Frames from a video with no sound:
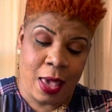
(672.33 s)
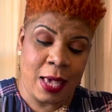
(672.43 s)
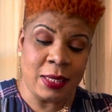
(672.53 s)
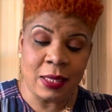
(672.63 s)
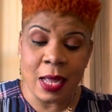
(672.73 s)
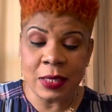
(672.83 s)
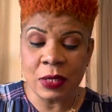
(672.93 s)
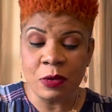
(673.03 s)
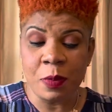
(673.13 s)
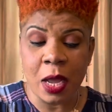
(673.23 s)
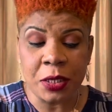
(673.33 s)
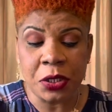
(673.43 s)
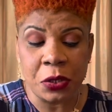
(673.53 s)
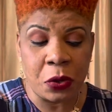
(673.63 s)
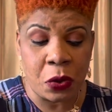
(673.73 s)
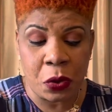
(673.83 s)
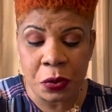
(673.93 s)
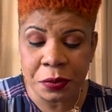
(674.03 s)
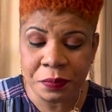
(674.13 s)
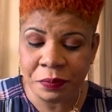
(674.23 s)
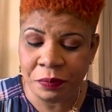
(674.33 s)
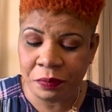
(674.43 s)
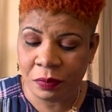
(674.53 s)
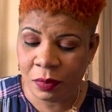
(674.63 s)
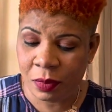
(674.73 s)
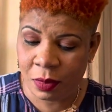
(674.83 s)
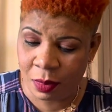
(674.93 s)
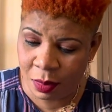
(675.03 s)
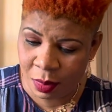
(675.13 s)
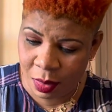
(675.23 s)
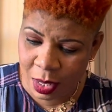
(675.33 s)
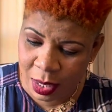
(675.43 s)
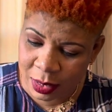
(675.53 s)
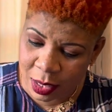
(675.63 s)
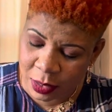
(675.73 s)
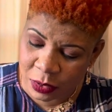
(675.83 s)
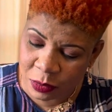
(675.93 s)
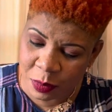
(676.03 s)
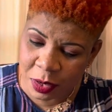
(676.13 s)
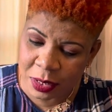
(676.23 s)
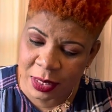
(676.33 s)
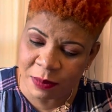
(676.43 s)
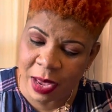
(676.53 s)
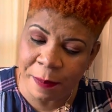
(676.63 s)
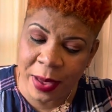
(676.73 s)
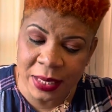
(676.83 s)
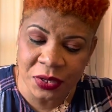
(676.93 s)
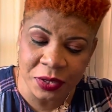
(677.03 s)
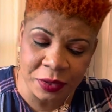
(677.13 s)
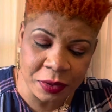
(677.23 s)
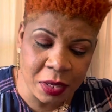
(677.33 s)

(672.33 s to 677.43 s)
It's not too much, yo. It's not too much. It's my passion.